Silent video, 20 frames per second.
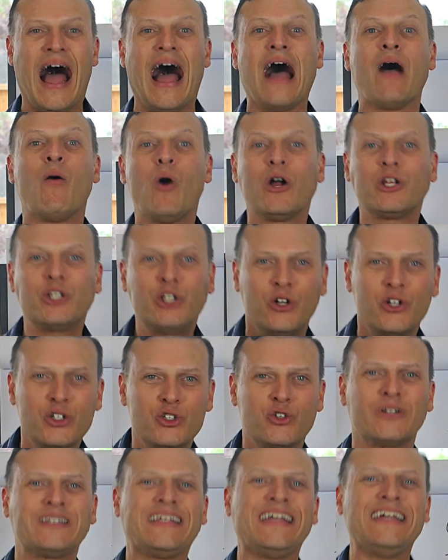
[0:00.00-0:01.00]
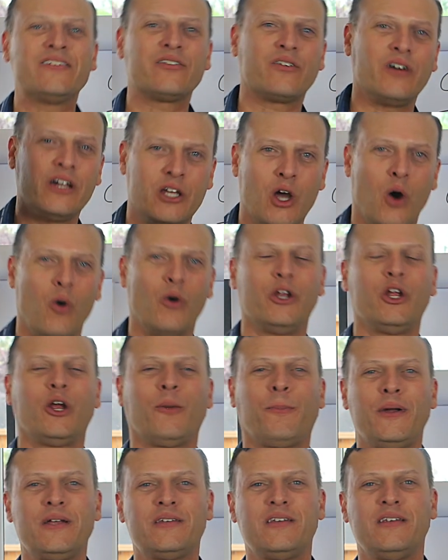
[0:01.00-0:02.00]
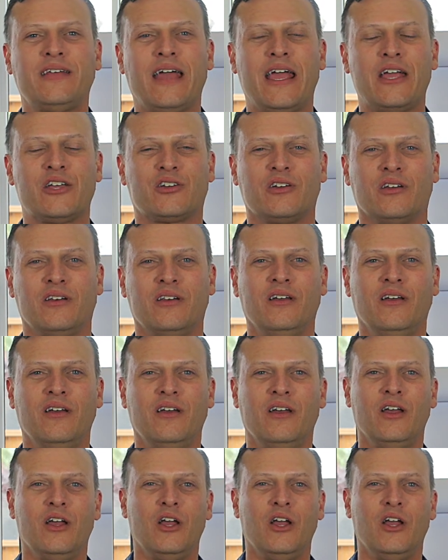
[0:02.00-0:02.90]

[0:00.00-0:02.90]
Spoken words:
I want you to strategically go into your presentation